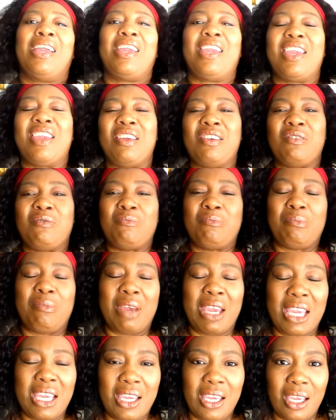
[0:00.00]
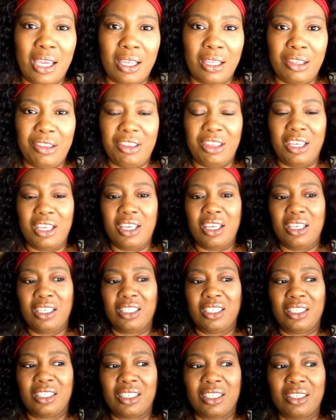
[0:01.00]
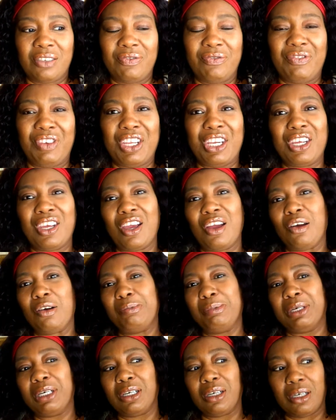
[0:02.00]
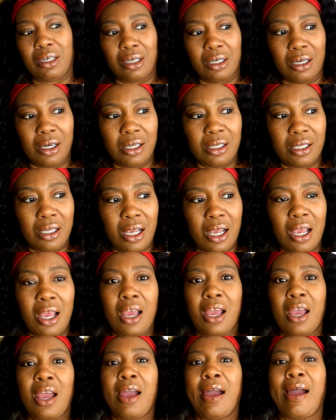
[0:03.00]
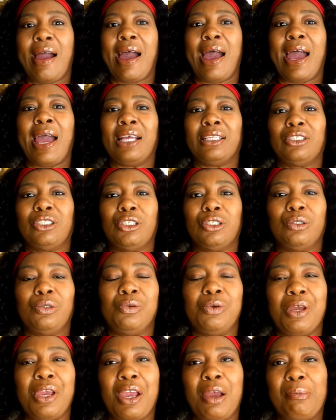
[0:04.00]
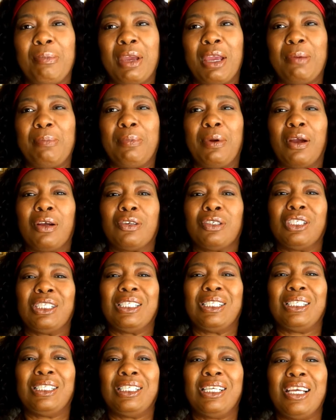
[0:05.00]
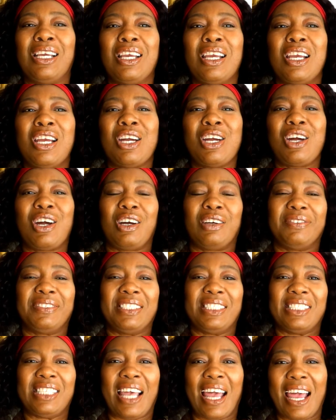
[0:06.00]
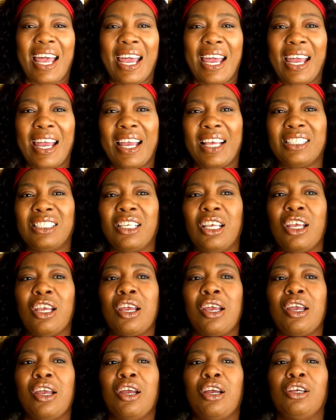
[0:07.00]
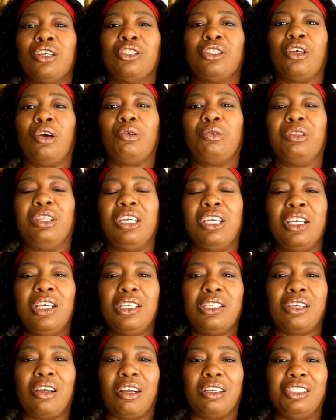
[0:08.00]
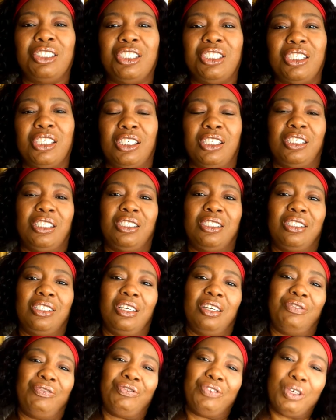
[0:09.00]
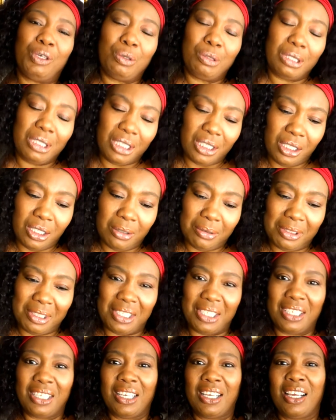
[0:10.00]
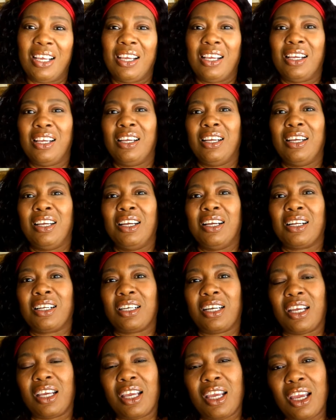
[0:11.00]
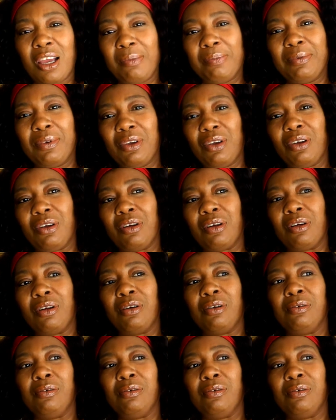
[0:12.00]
in making this video because I too am a person of size. So these are just a few tips to help your